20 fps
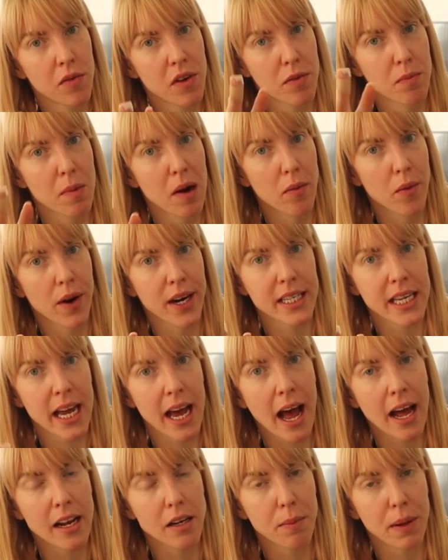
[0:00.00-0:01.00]
with my right
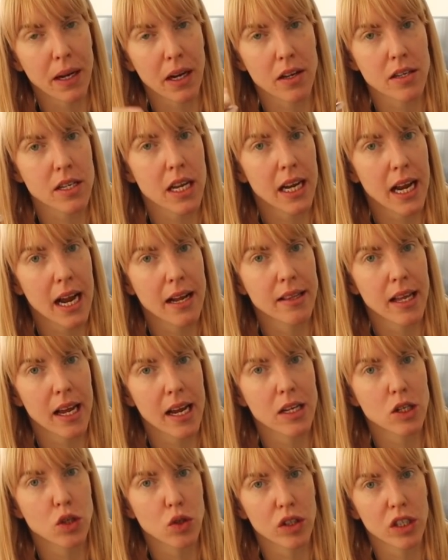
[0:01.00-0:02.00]
hand because again
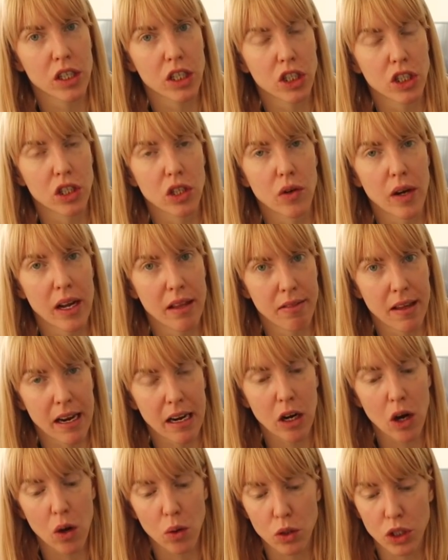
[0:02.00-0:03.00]
that is traditional in their
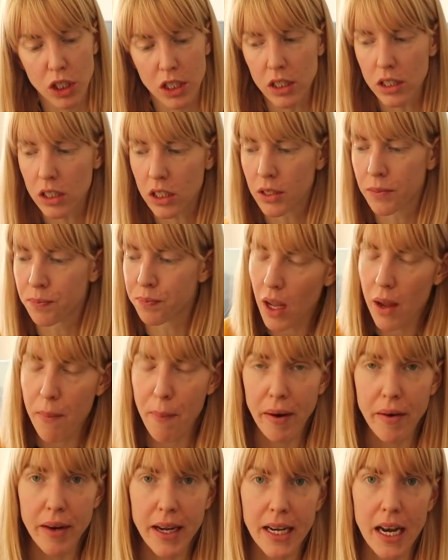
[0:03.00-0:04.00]
cultures.
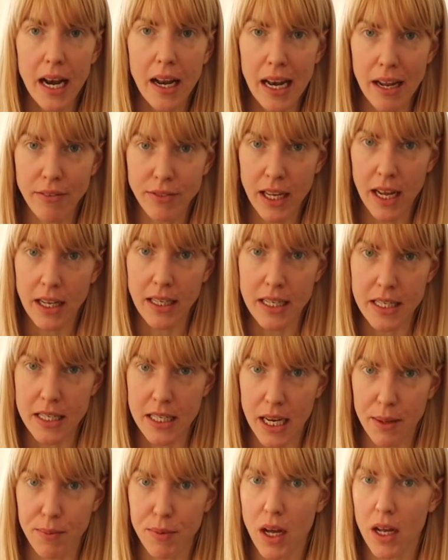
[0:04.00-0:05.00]
Apparently the left hand is
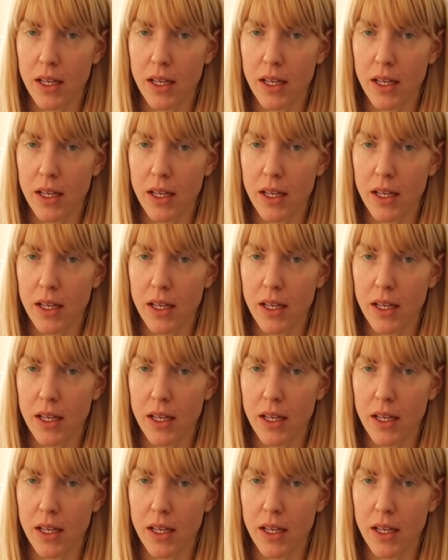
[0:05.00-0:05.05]
deemed